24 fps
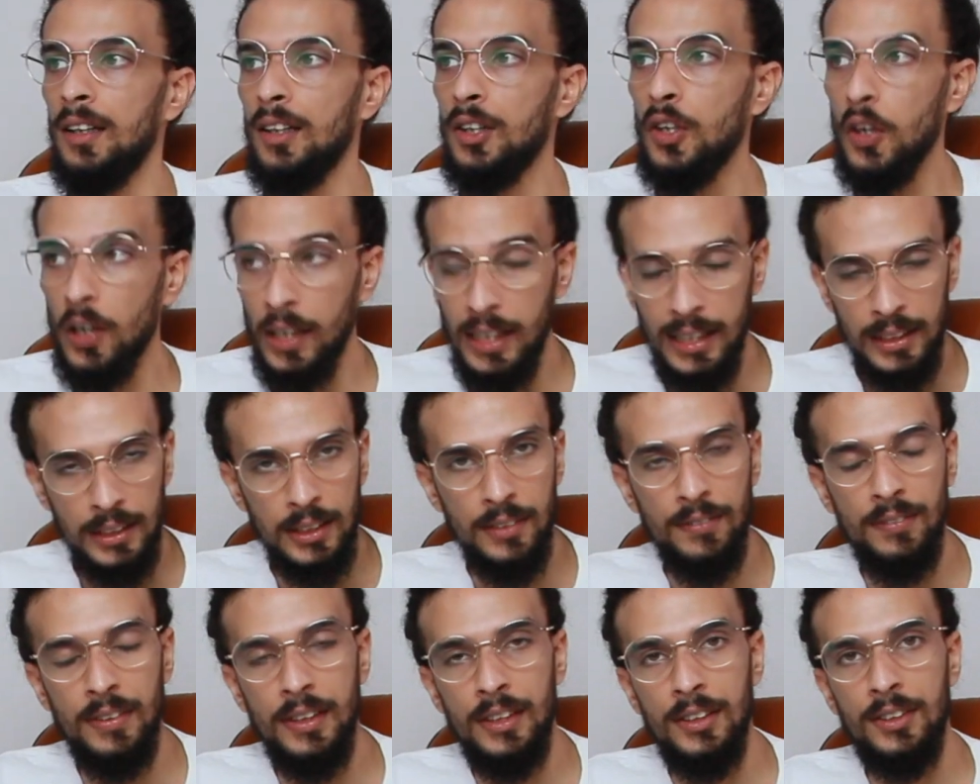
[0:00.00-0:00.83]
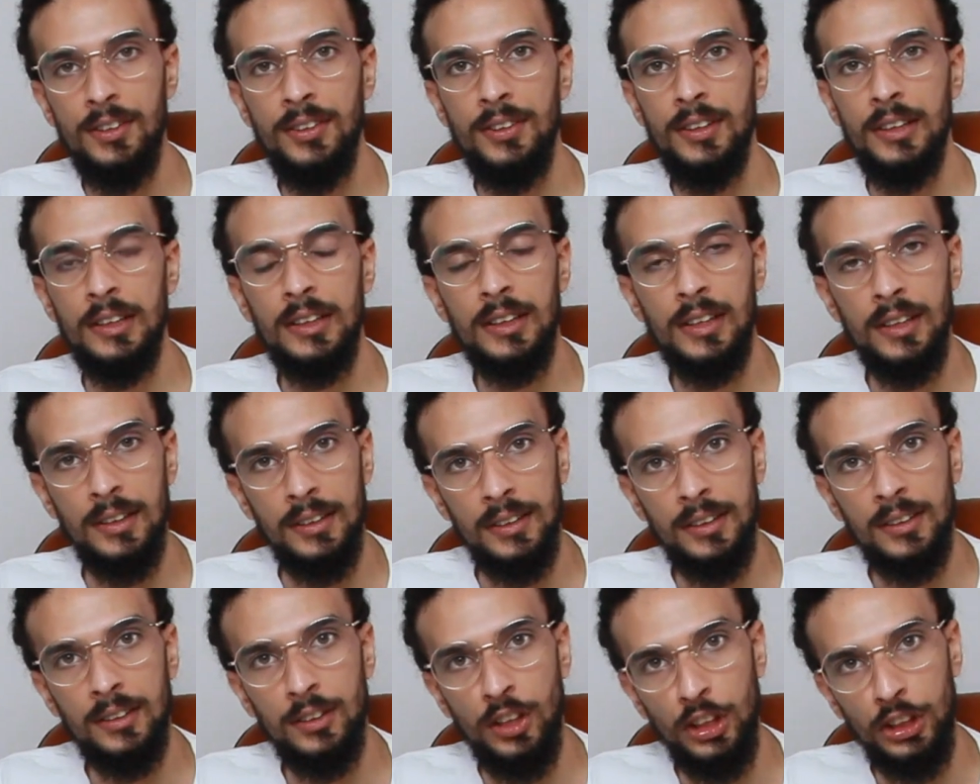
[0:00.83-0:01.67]
collectively to
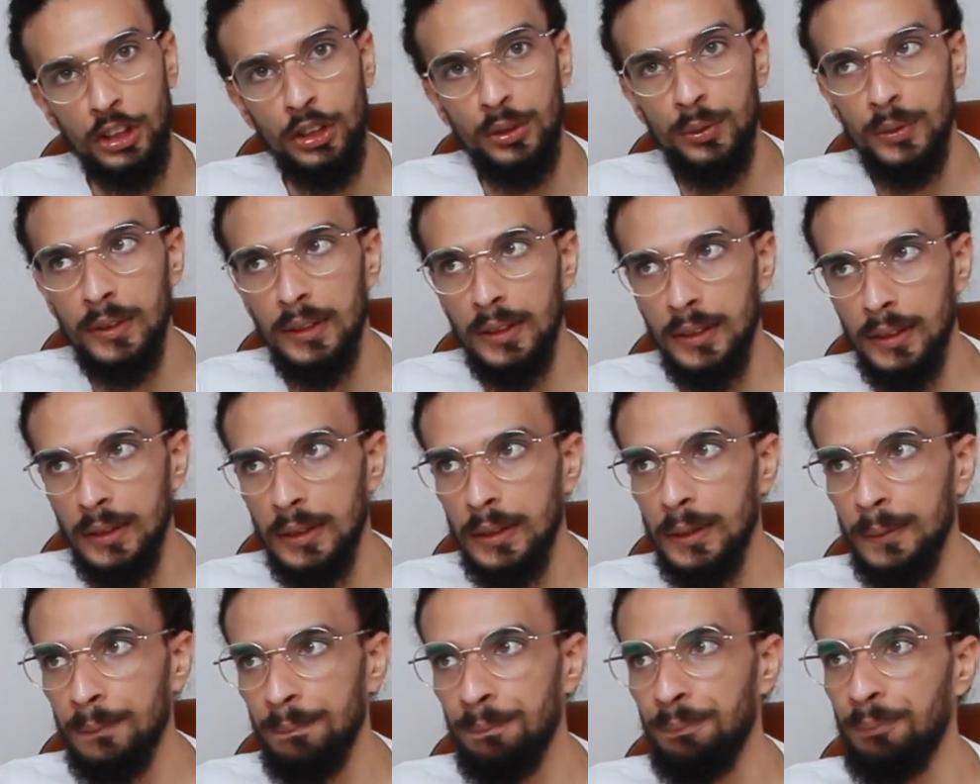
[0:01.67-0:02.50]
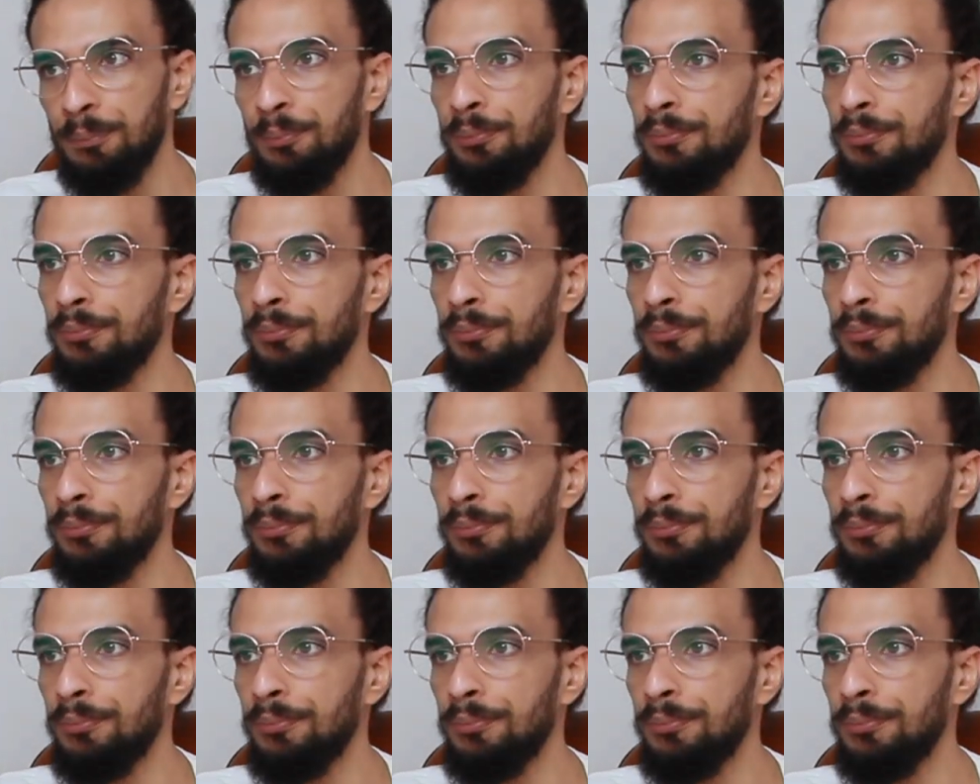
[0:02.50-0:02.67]
discuss structural racism.